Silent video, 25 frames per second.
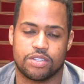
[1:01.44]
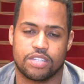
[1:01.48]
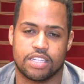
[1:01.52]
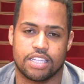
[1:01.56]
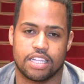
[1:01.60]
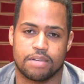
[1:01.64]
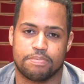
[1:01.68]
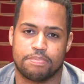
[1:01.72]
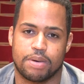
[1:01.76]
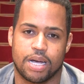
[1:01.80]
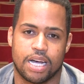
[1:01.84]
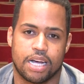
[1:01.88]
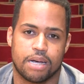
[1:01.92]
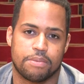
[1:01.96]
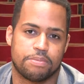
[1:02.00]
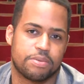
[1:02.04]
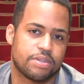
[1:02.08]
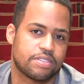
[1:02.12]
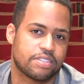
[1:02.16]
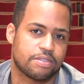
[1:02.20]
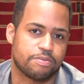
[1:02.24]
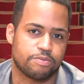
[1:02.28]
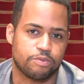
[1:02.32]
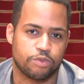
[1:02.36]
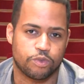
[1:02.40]
to the pub
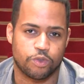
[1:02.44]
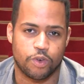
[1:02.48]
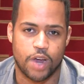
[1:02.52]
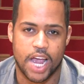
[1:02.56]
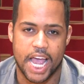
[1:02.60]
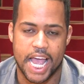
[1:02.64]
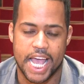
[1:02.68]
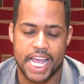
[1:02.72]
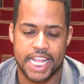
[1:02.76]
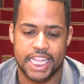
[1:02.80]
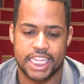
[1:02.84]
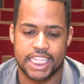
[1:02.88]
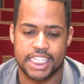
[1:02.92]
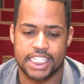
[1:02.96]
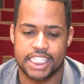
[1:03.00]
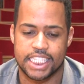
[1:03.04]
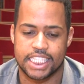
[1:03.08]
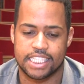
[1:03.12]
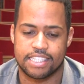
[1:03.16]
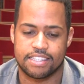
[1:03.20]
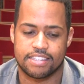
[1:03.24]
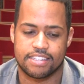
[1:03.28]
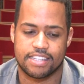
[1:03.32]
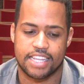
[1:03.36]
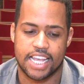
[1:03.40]
with some
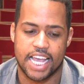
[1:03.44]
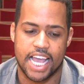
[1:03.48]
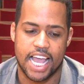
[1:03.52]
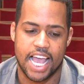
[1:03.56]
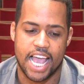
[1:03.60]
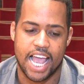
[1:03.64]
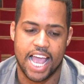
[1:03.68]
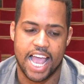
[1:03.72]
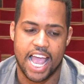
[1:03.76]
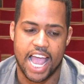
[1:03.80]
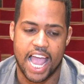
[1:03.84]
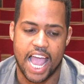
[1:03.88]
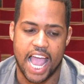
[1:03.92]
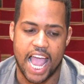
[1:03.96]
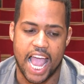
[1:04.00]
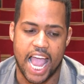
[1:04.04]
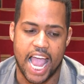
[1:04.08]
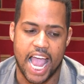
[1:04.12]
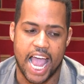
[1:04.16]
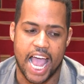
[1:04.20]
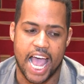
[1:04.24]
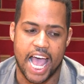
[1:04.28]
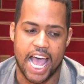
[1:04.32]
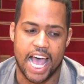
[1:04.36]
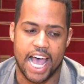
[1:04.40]
friends.
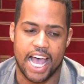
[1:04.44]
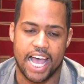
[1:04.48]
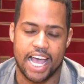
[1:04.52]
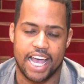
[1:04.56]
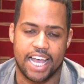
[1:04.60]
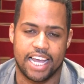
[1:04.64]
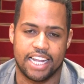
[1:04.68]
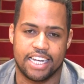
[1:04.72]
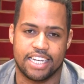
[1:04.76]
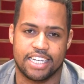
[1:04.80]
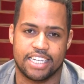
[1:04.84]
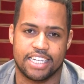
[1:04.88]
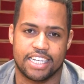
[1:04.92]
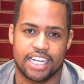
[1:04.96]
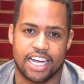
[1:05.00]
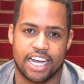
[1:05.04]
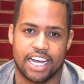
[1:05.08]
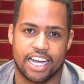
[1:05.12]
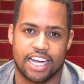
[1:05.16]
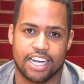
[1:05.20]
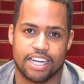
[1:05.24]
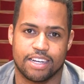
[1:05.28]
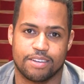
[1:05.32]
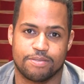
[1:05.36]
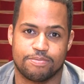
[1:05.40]
And
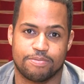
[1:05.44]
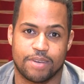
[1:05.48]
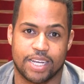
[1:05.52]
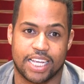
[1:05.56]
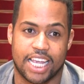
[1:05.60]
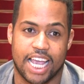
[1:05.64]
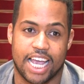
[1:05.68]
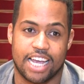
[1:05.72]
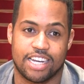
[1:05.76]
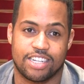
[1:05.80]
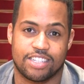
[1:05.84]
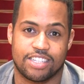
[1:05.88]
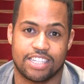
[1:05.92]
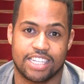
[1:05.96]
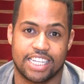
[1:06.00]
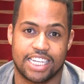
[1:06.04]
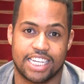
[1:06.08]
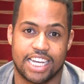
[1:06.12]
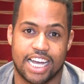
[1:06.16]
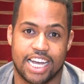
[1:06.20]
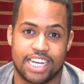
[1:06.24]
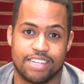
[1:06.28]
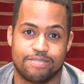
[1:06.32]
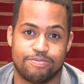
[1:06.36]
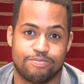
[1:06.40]

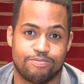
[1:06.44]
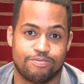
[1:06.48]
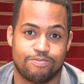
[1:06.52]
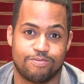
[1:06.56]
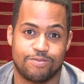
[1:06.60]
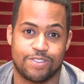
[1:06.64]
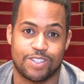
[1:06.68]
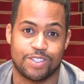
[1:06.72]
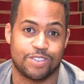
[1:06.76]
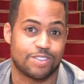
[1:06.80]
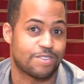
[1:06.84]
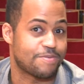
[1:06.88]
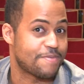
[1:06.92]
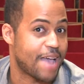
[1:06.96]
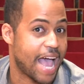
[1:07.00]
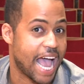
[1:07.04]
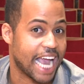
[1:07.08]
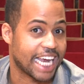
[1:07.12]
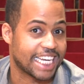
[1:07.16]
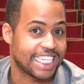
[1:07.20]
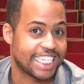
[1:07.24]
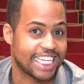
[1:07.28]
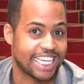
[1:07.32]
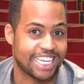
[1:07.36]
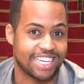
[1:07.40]
occasionally I do some
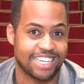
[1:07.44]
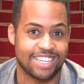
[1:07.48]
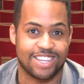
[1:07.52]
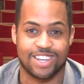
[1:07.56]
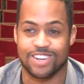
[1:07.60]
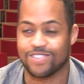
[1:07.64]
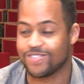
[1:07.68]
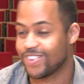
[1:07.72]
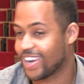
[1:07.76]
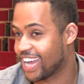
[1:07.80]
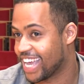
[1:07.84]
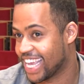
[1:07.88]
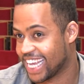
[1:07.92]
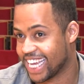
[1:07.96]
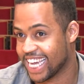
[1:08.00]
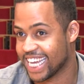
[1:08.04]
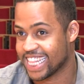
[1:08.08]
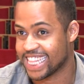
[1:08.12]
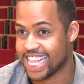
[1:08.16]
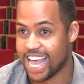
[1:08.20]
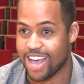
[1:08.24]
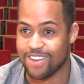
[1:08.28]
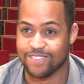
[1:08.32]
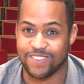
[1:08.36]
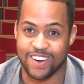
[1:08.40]
acting. You could probably
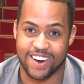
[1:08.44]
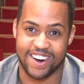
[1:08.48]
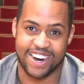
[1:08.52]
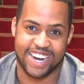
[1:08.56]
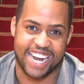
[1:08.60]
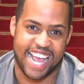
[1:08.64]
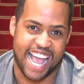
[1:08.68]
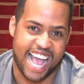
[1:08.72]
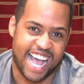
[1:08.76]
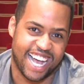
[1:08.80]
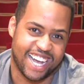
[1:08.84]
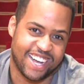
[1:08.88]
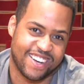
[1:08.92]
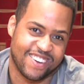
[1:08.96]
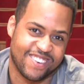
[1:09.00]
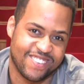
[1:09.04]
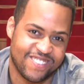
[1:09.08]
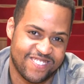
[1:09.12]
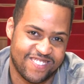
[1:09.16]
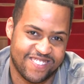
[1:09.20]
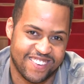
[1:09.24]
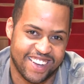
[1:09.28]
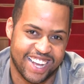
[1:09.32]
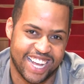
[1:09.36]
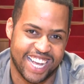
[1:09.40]
cut that part
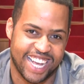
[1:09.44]
out,